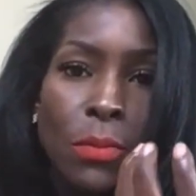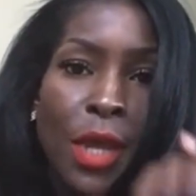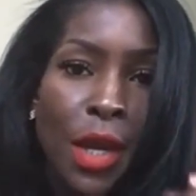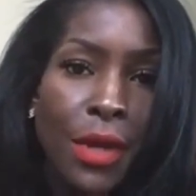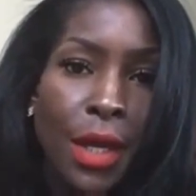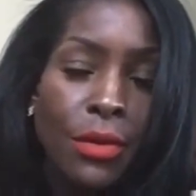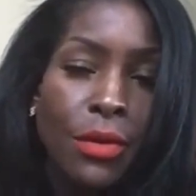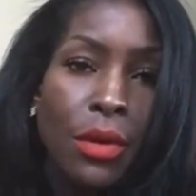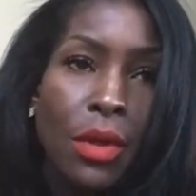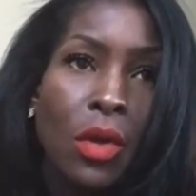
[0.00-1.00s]
Period.
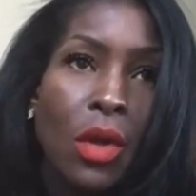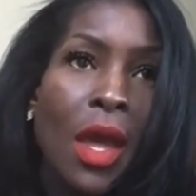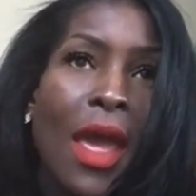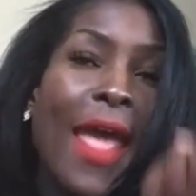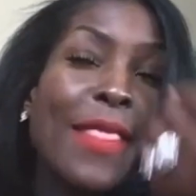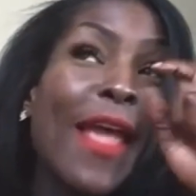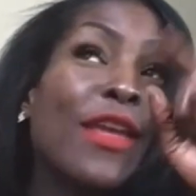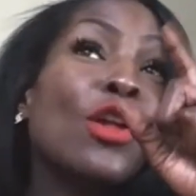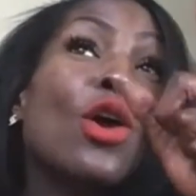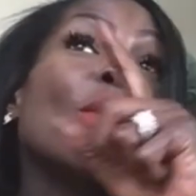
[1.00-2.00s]
And
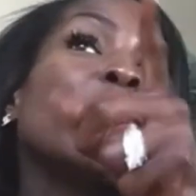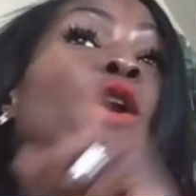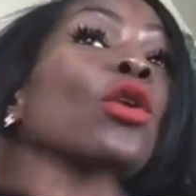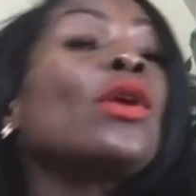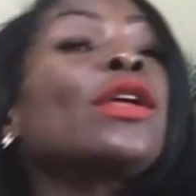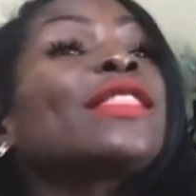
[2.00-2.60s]
you know what though?